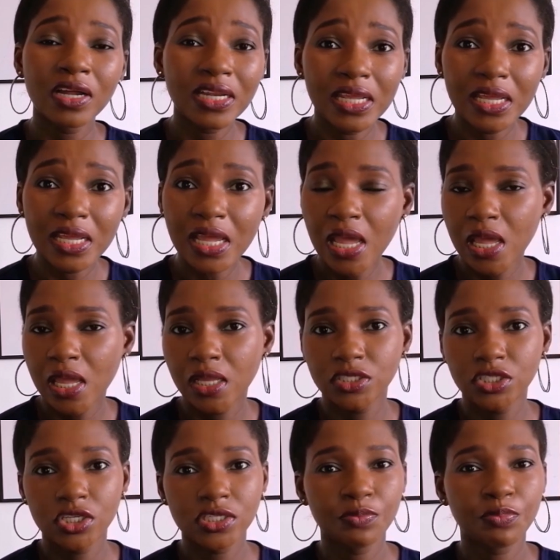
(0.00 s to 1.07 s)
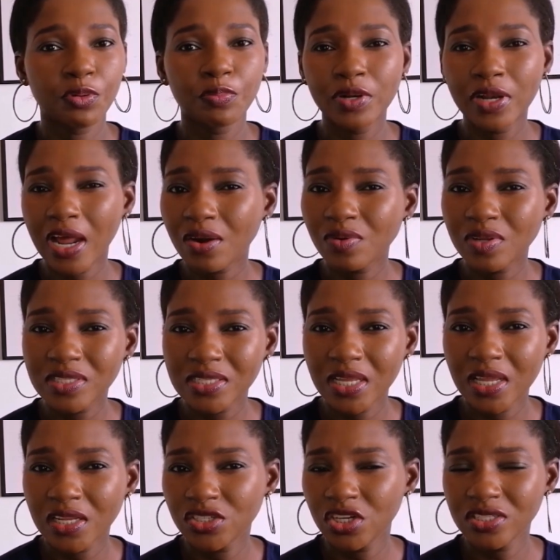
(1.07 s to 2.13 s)
money, in chasing
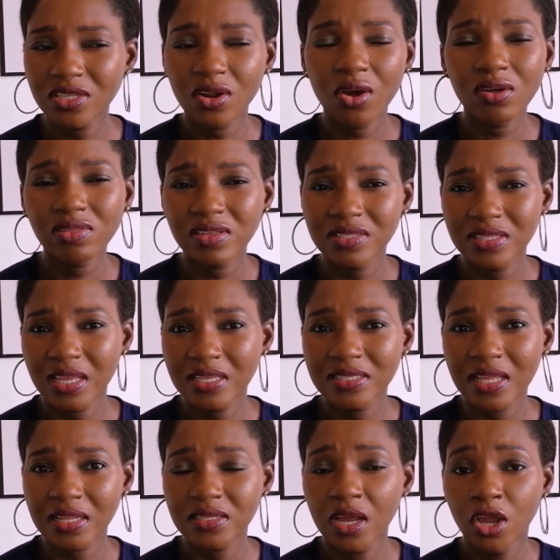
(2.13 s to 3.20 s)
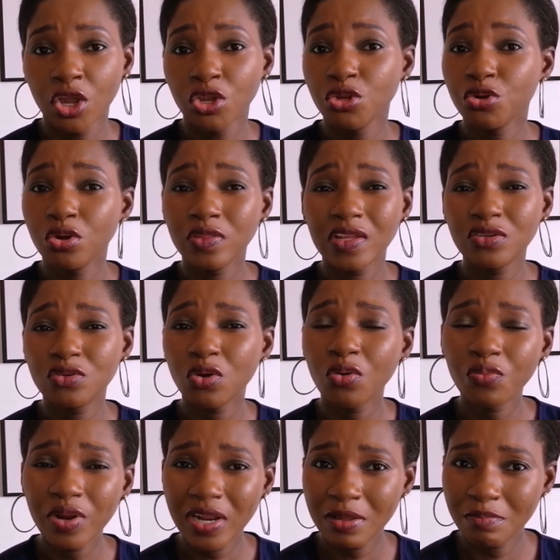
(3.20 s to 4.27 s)
popularity, in chasing all these things that, you know, they
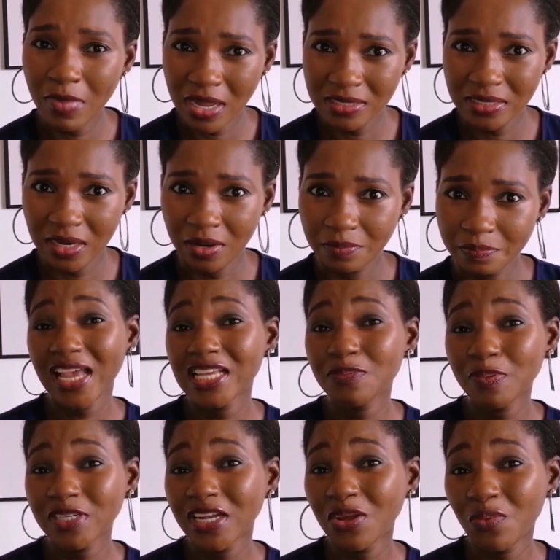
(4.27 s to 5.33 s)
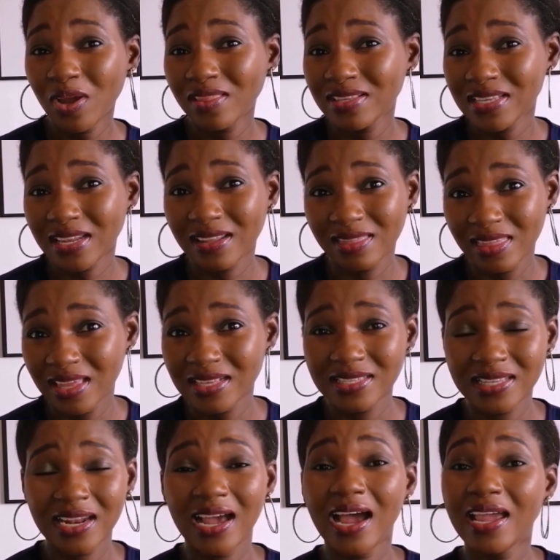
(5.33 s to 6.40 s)
don't really matter, especially when these are the
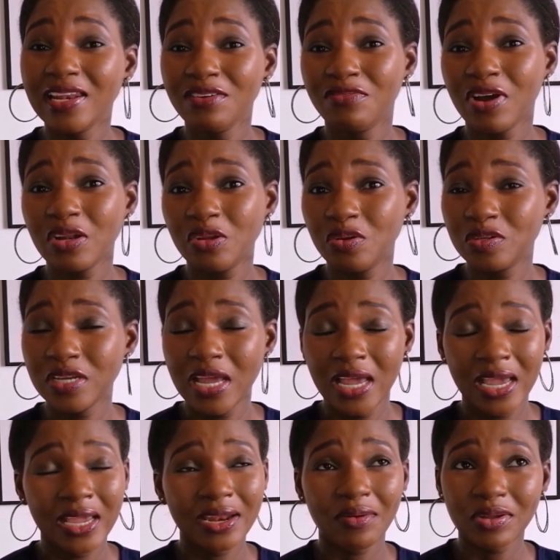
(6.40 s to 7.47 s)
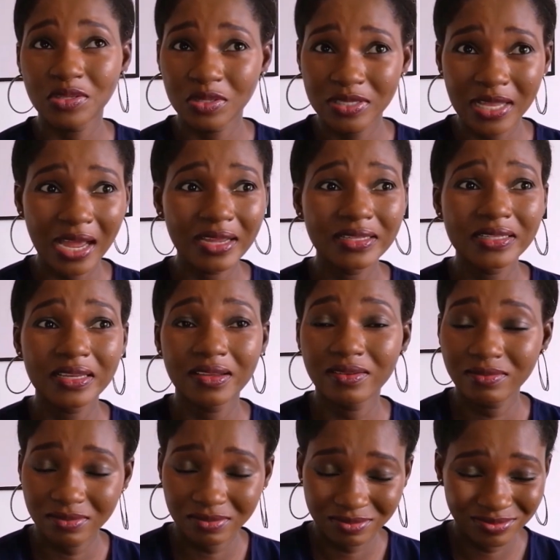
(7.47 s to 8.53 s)
things that are highly valued in our
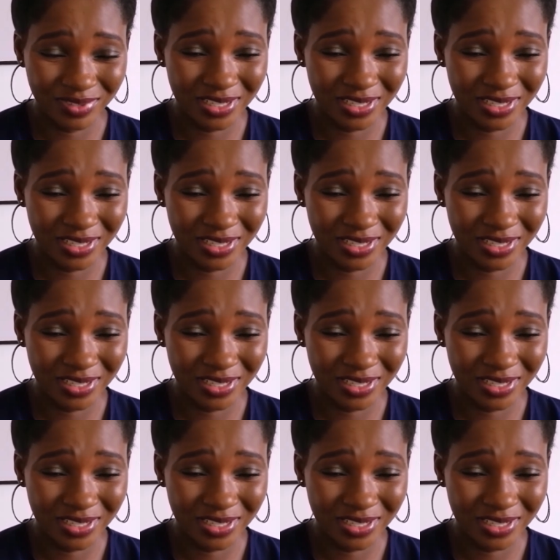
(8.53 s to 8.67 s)
society.